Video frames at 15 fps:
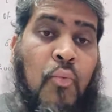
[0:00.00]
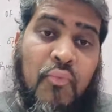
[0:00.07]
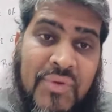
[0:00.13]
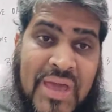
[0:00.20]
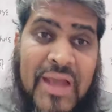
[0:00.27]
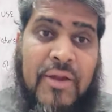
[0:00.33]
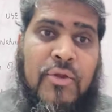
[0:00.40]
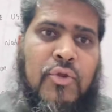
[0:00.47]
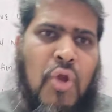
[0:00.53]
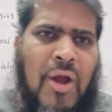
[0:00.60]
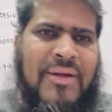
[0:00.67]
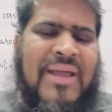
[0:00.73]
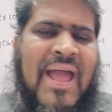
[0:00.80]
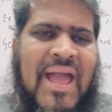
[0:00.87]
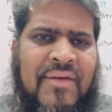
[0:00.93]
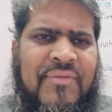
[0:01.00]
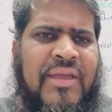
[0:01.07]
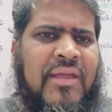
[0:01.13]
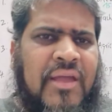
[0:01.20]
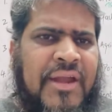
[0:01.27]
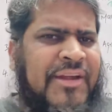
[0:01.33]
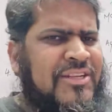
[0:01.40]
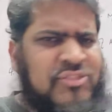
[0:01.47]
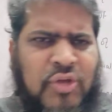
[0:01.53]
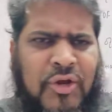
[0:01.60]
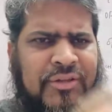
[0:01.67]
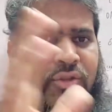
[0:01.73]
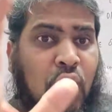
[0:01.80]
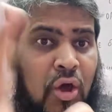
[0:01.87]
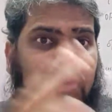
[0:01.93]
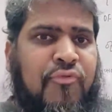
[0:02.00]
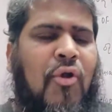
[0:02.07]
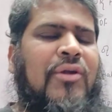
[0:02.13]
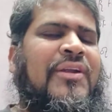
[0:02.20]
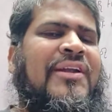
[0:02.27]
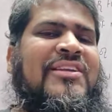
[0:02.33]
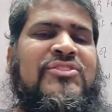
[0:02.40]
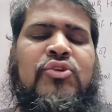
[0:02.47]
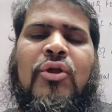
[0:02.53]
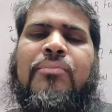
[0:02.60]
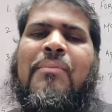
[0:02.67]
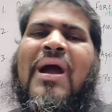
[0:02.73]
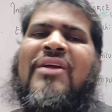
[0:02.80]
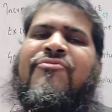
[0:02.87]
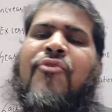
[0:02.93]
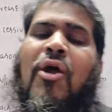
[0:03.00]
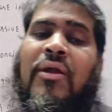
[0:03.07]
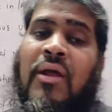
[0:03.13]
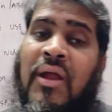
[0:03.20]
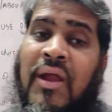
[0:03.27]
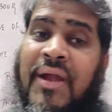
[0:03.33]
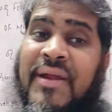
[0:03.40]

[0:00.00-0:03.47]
We are not having, it is not your fault, it is not my fault.